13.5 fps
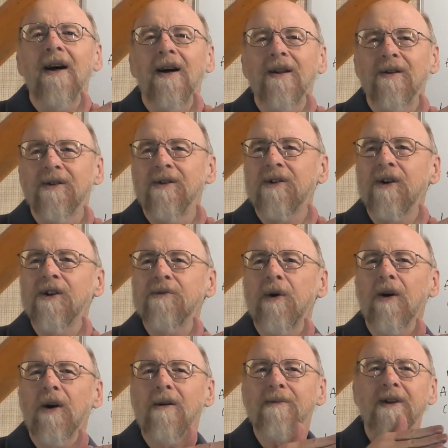those insurance
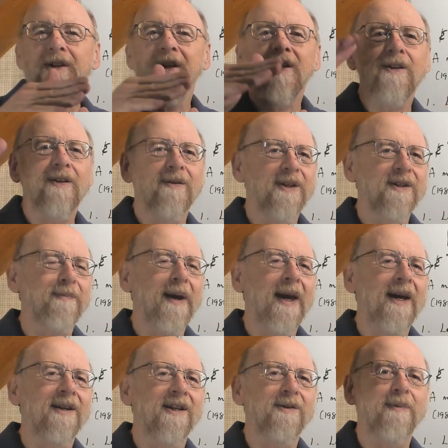programs continued to
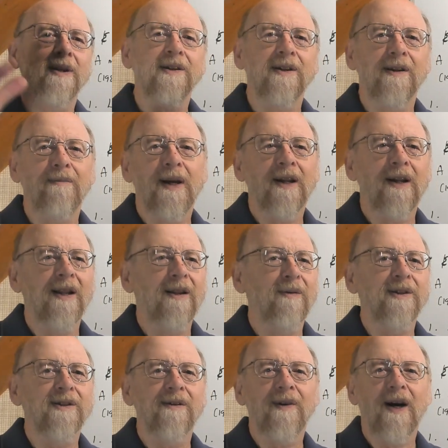expand, especially the
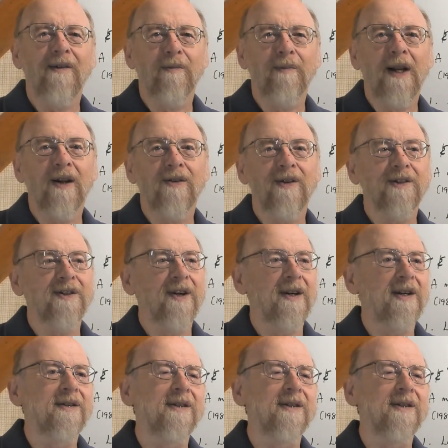ones involving medical insurance.